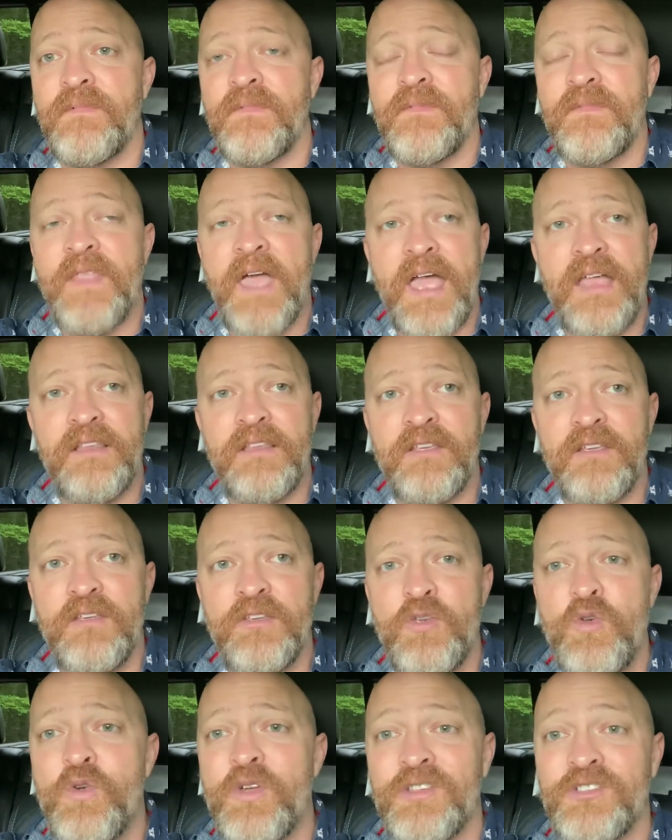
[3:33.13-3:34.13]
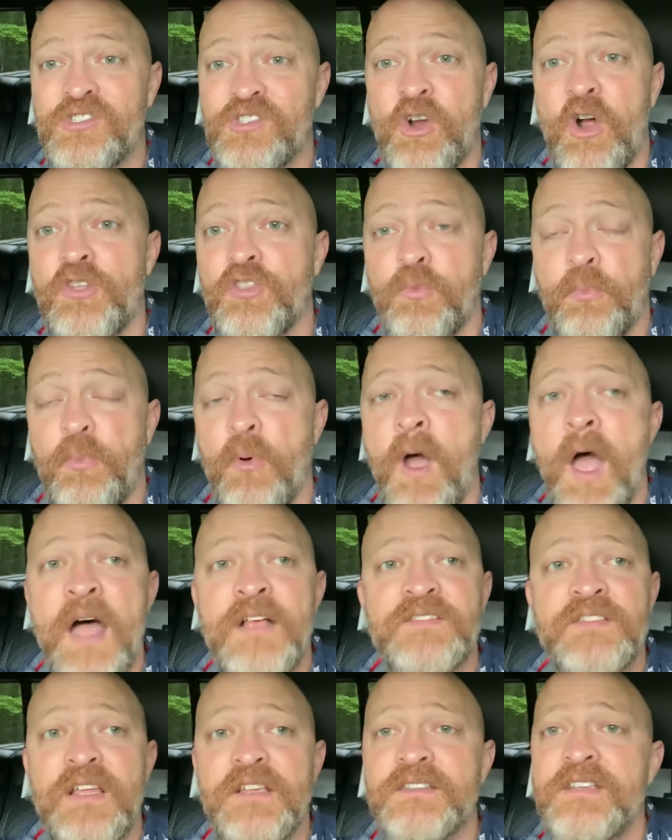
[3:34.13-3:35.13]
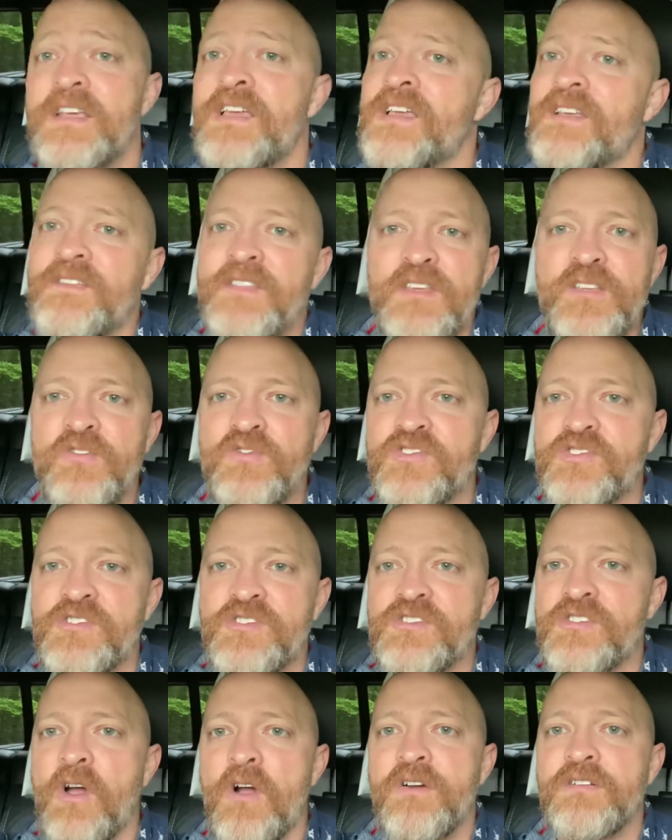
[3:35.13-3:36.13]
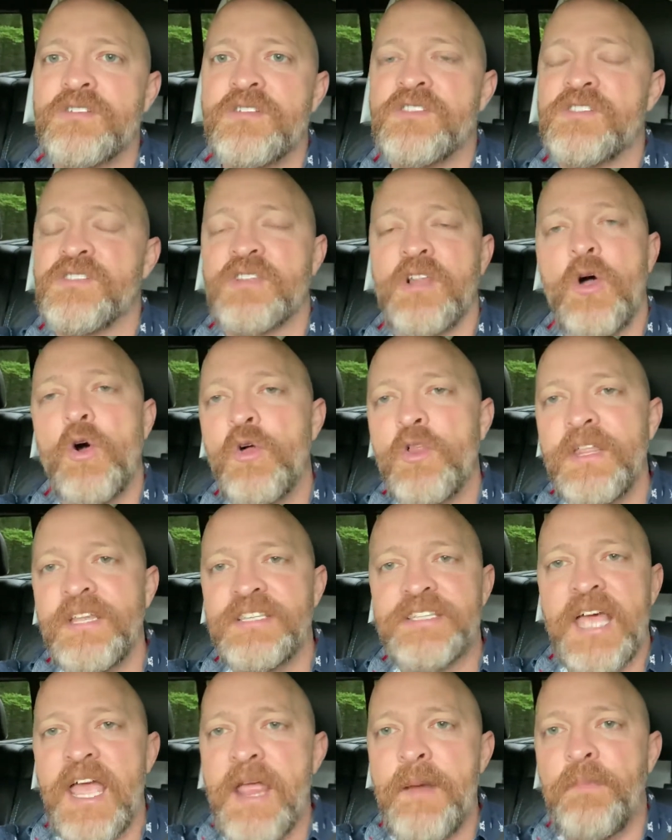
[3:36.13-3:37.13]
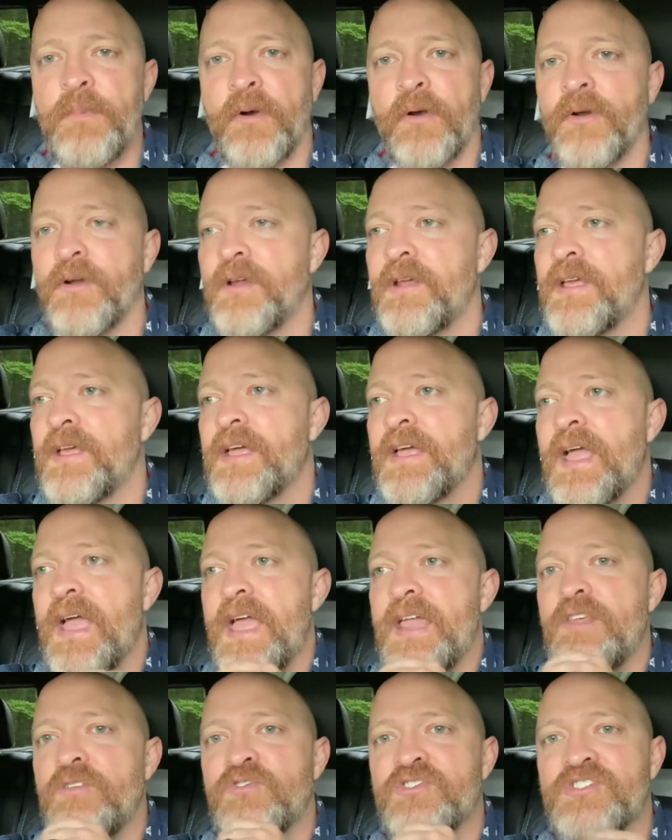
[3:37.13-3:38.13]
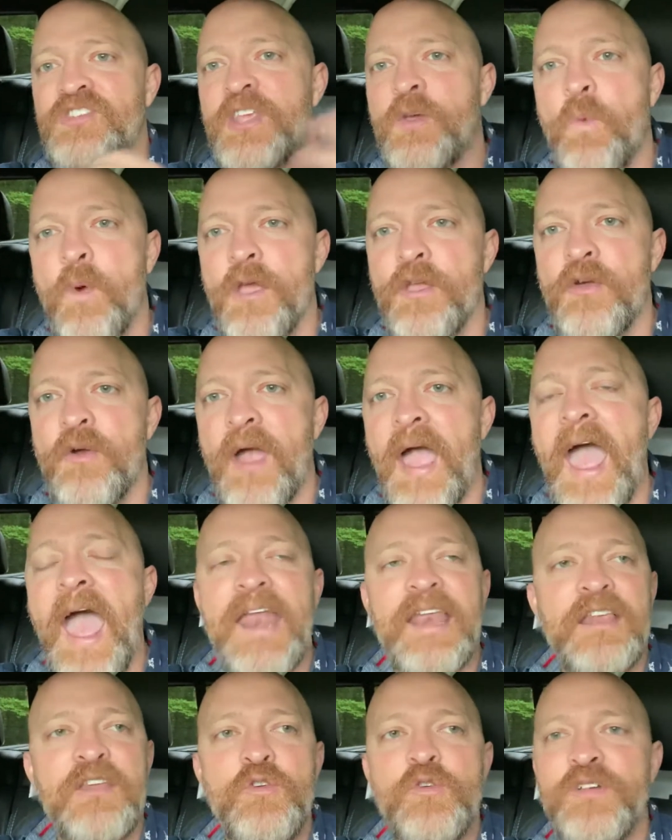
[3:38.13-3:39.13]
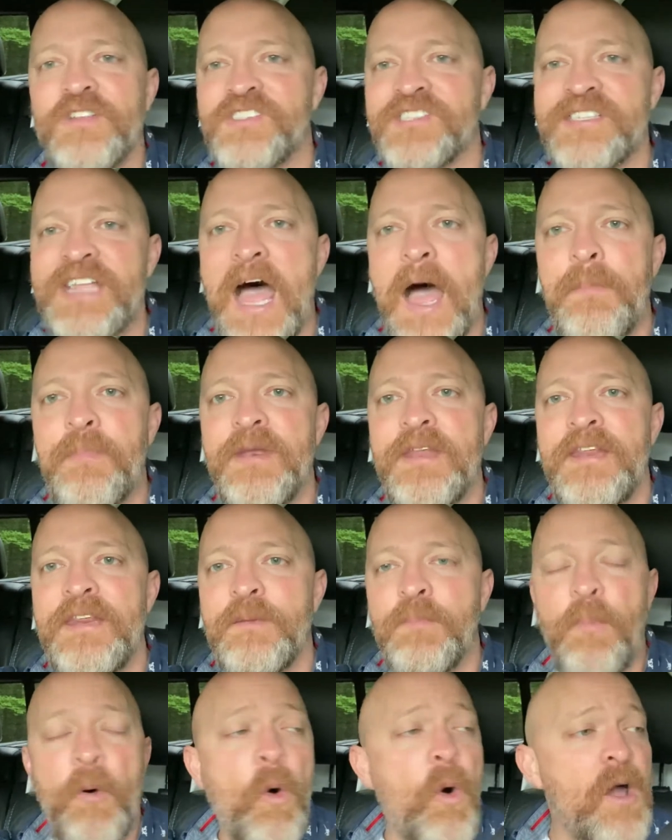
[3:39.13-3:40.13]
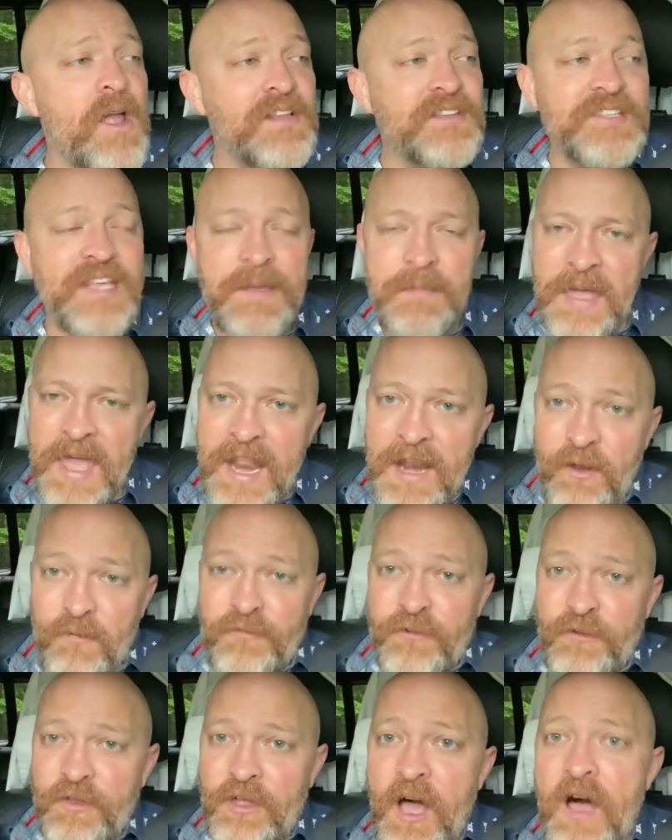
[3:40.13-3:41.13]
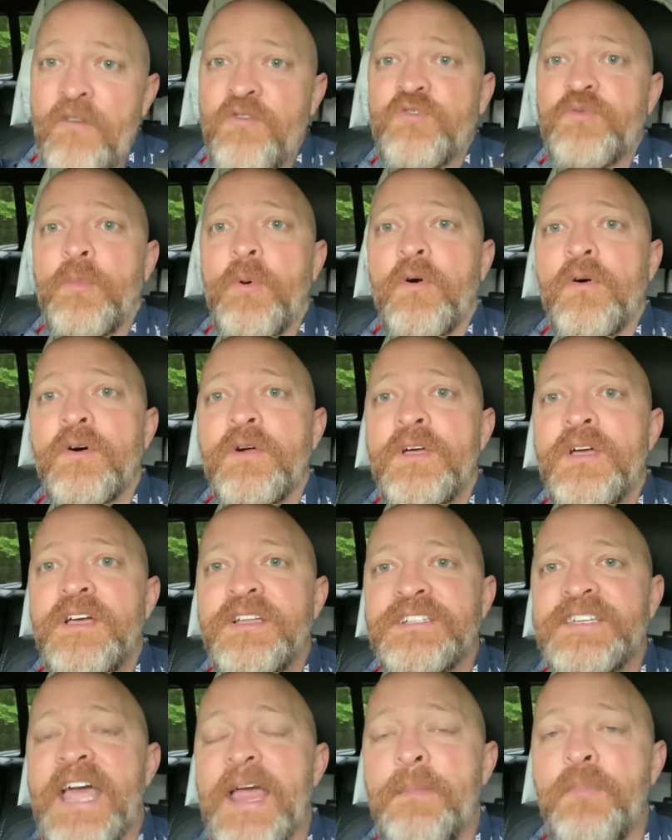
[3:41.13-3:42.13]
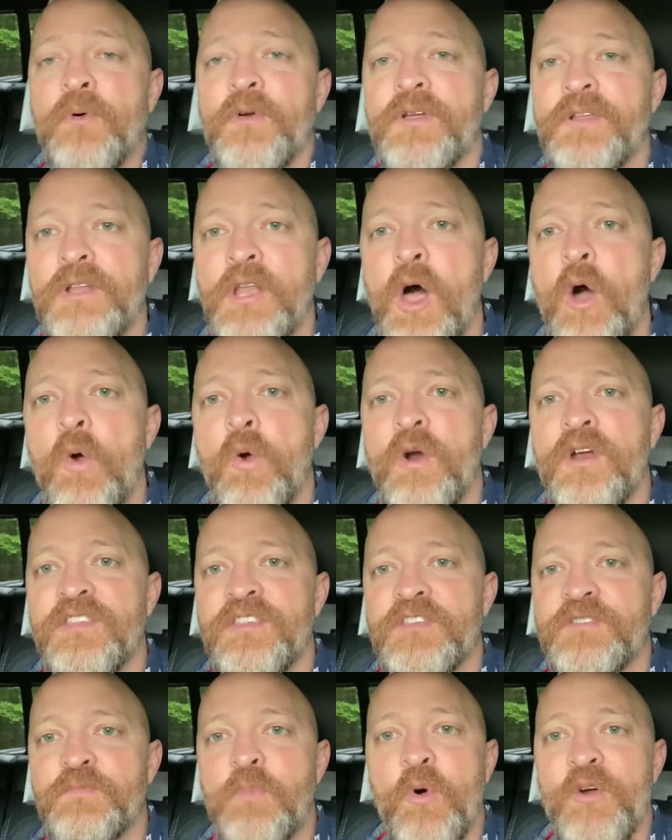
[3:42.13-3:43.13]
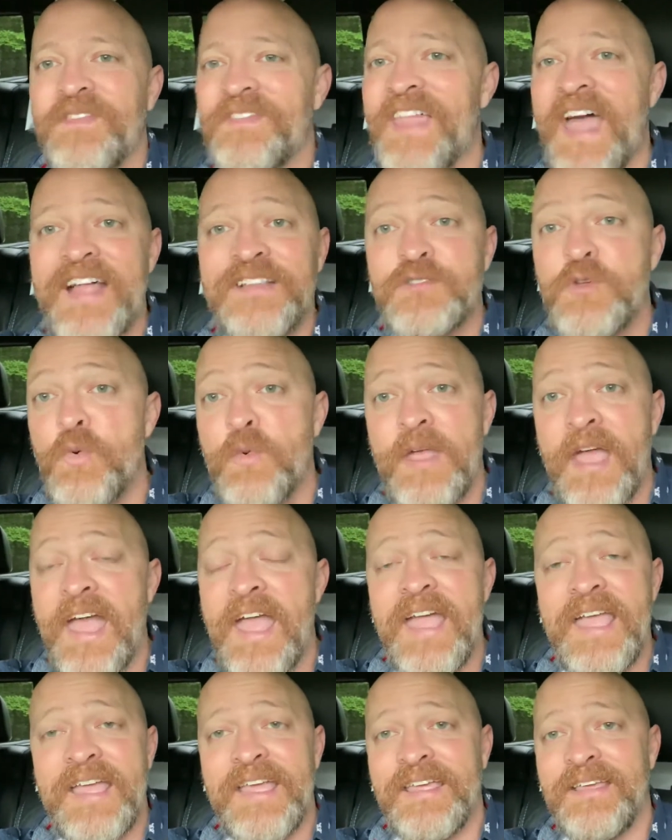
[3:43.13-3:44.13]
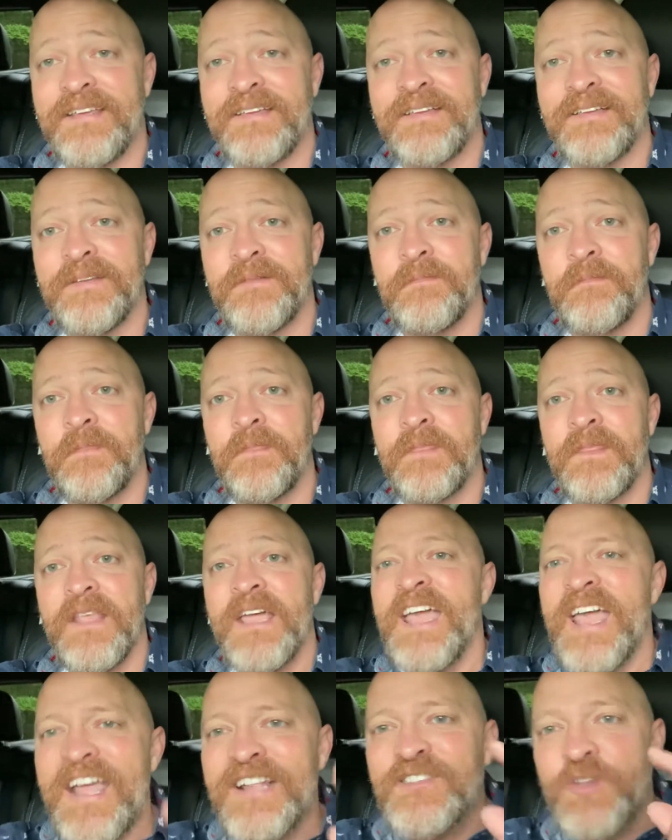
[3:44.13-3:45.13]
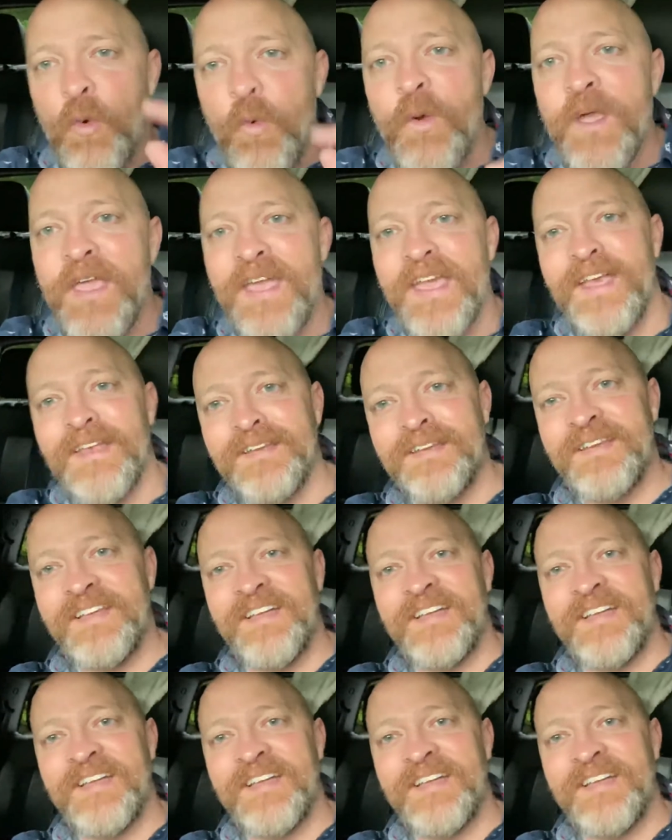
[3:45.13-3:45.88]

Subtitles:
that you can start the process, then you start to slowly taper and you see where you're at, and you can stop at any point and say, man, I don't feel comfortable tapering lower at this point. That's okay. It's a win,